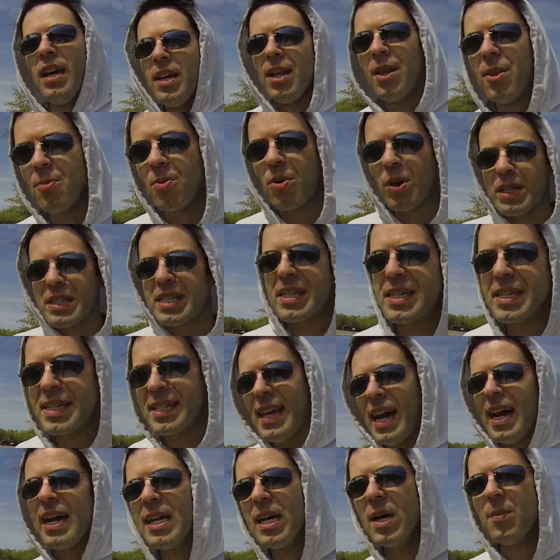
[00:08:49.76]
The Prince gets
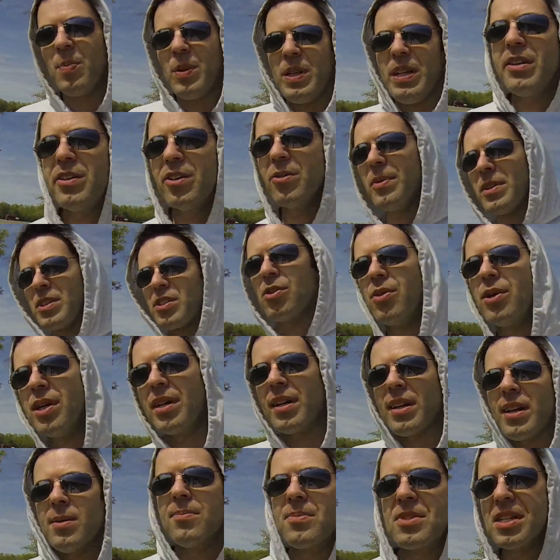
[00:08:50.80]
tied up Inigo
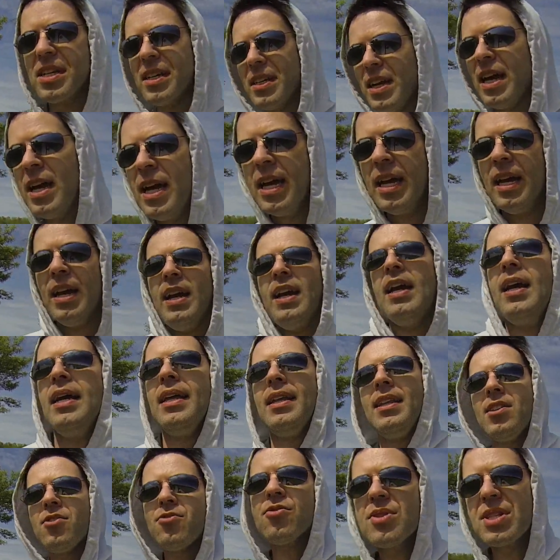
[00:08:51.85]
Montoya comes in.
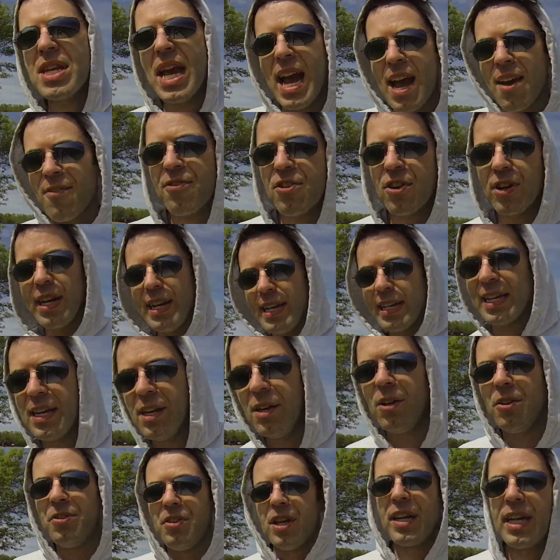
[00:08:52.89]
This was after he
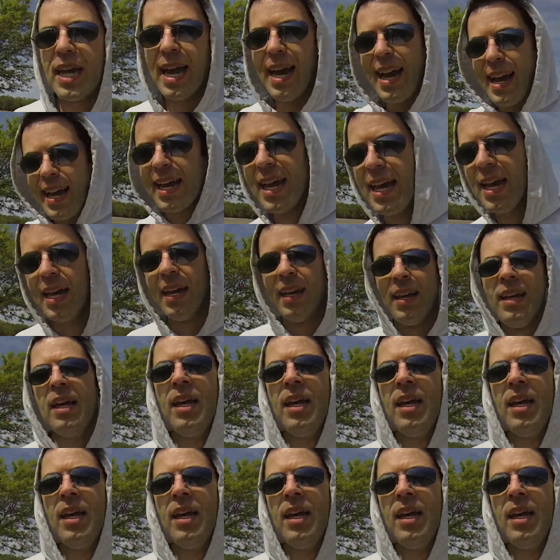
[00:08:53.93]
killed the guy.